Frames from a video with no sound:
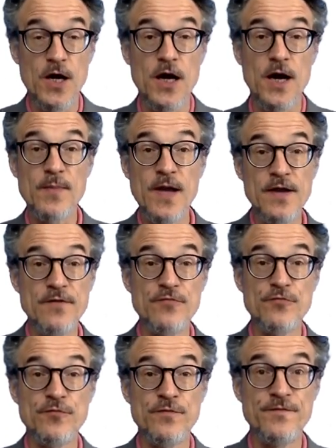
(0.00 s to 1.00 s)
Um,
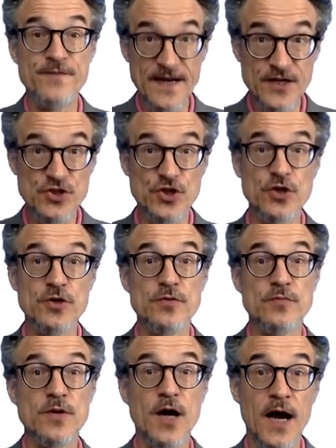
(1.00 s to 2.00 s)
in
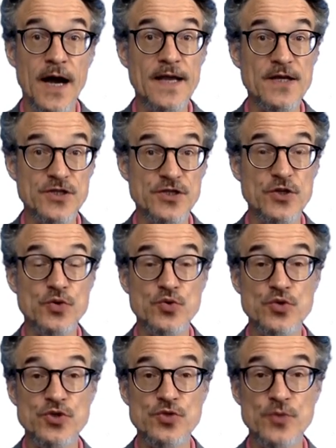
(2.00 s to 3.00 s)
fiction, I is
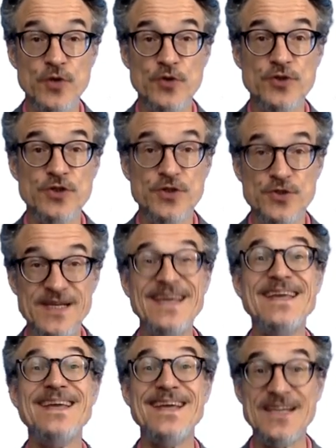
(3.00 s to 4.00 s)
used. We also use
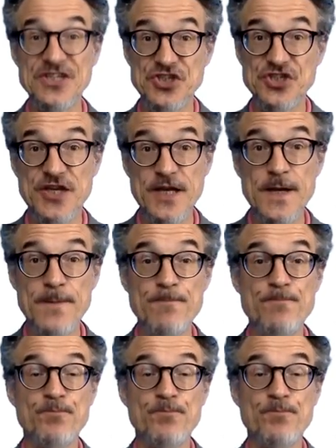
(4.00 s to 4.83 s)
he and she.